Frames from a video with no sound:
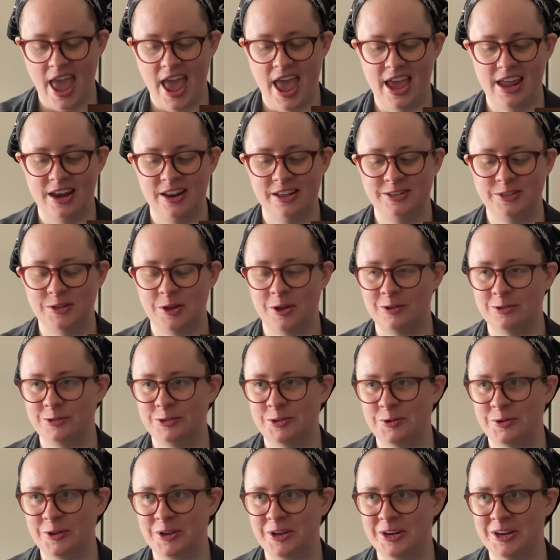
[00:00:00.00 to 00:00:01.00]
And it's
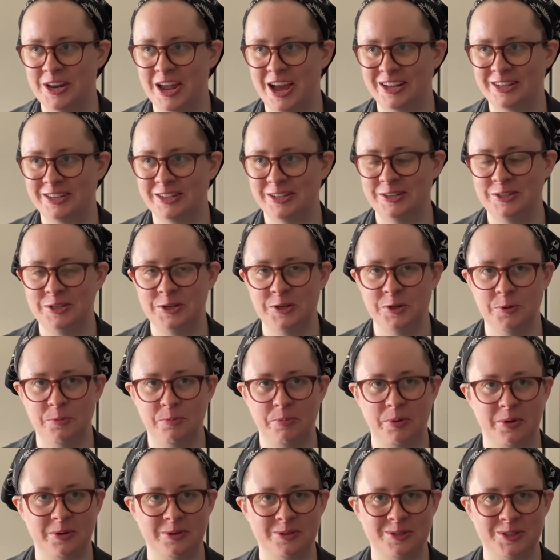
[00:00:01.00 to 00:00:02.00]
also connected to
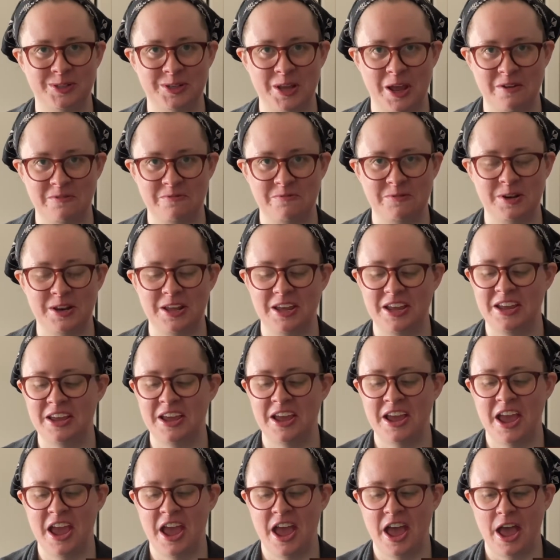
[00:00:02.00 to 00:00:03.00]
Persephone.
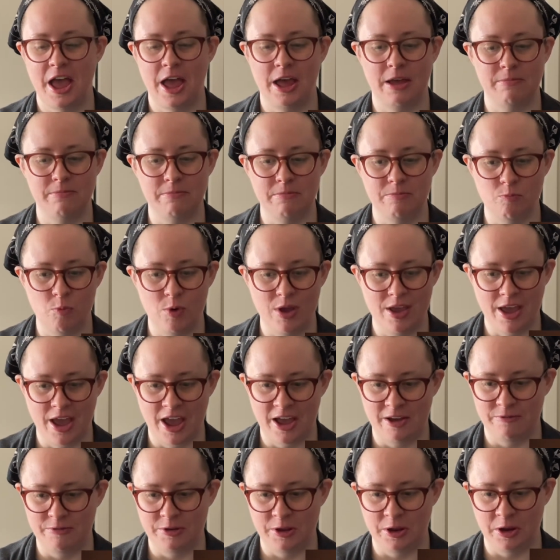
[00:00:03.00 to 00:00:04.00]
Um, we
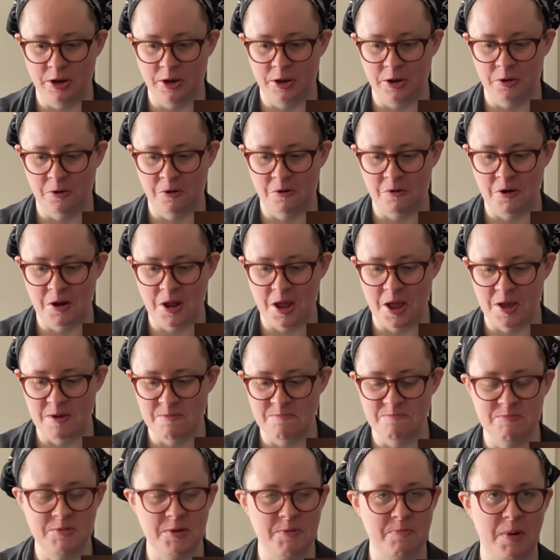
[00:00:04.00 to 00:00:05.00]
have here
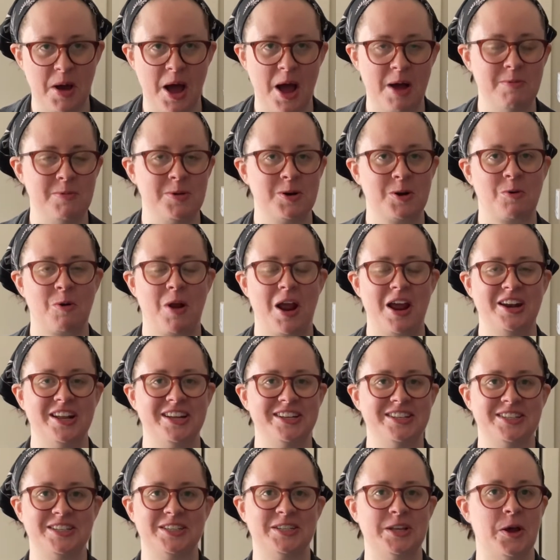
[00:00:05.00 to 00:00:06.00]
um, the
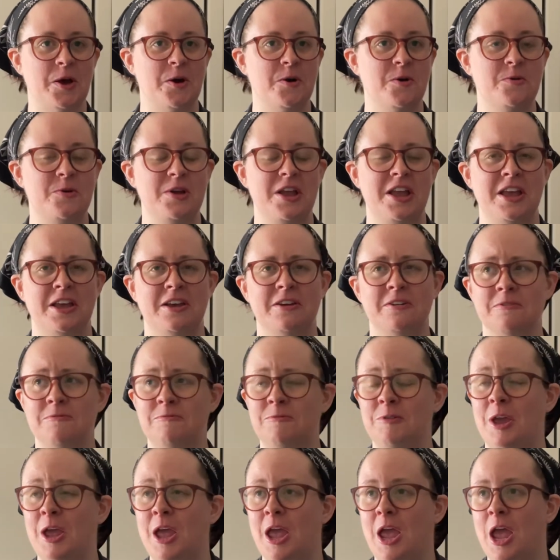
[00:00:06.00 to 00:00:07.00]
pomegranate. So
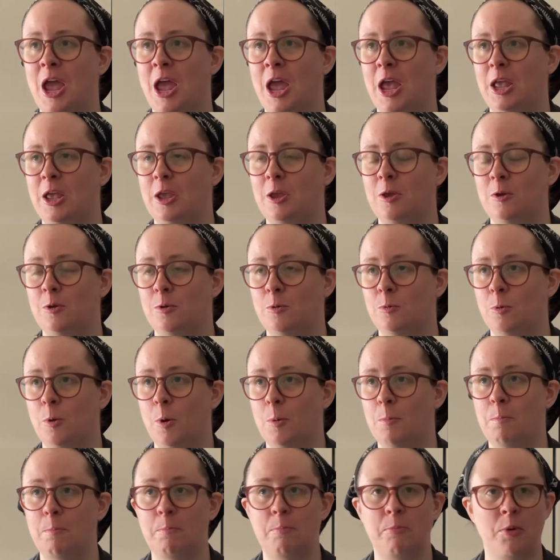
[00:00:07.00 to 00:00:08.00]
if
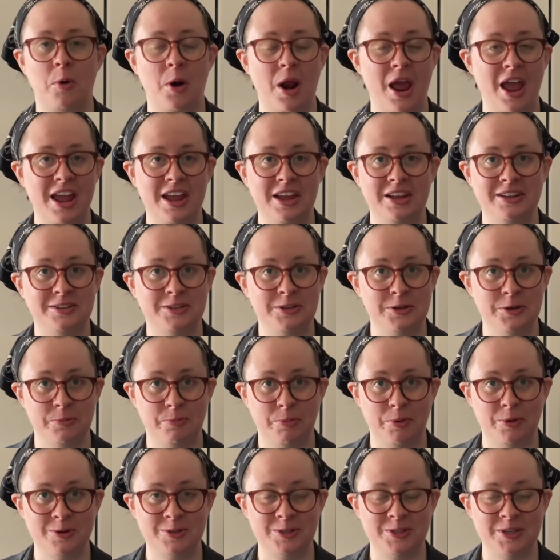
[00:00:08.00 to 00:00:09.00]
you pray to
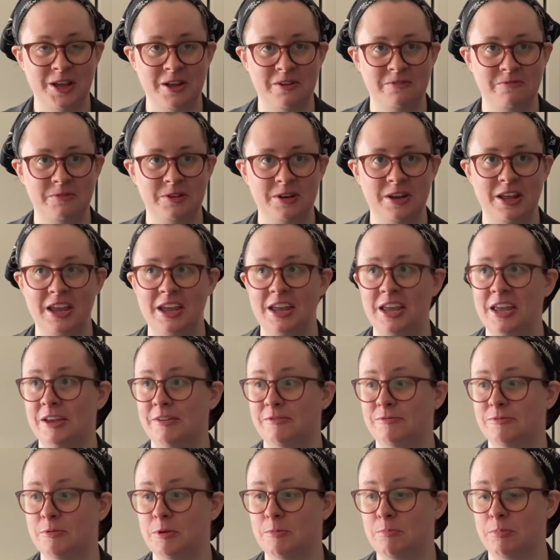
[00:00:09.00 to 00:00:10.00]
Persephone,
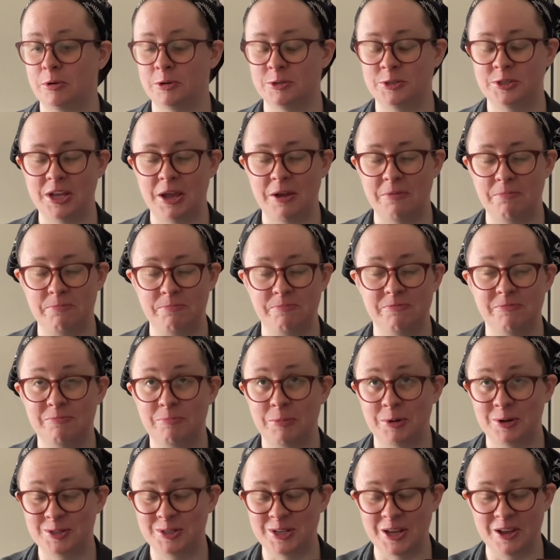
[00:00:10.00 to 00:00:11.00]
if
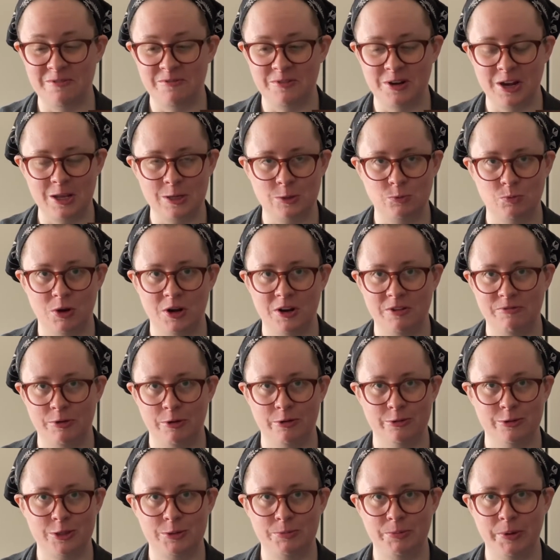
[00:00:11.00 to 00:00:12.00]
Persephone is one
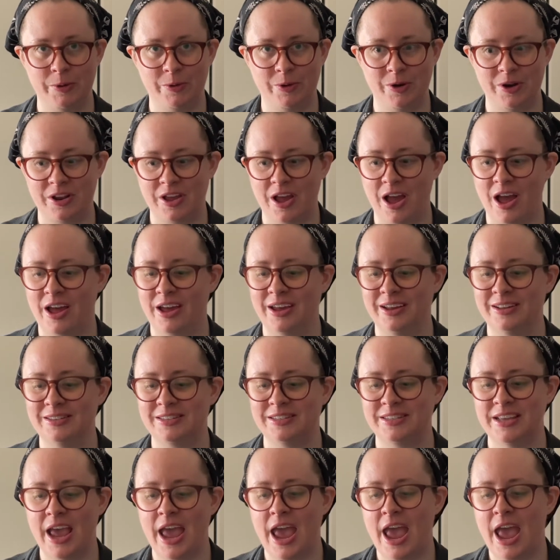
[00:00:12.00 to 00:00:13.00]
of your spirit
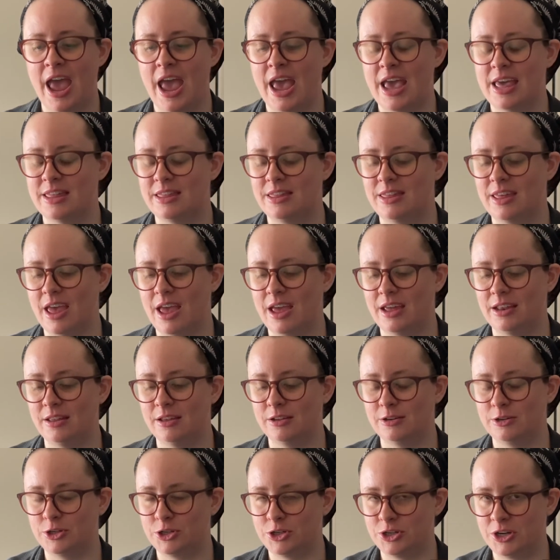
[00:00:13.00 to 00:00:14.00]
guides,
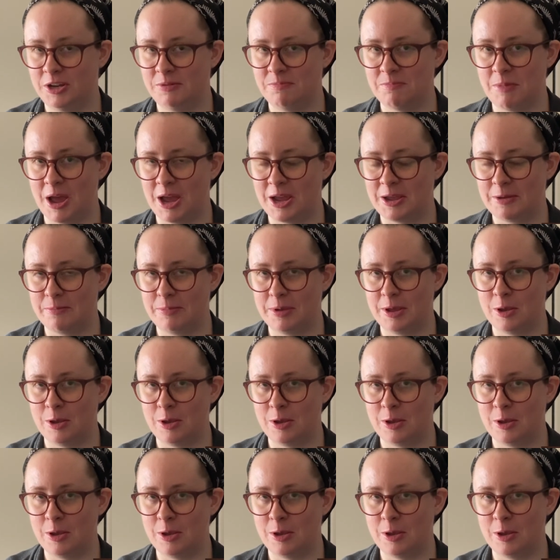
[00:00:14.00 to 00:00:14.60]
then she might